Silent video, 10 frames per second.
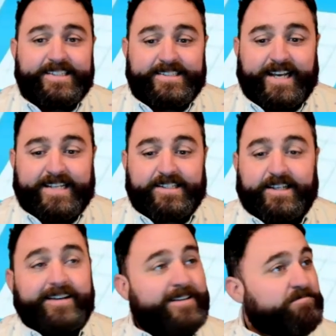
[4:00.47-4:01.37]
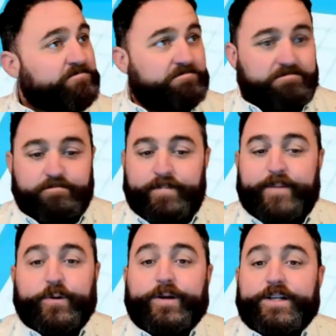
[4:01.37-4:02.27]
at Tesla.
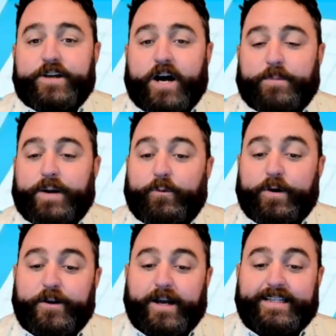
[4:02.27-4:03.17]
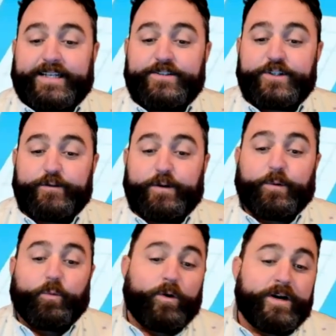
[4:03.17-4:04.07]
Maybe we can talk about whether or not they deserve it.
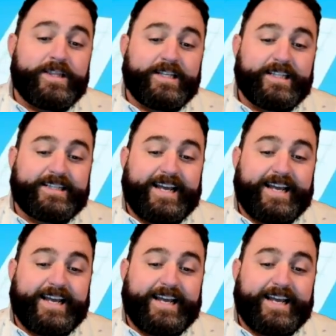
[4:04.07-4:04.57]
But one thing that they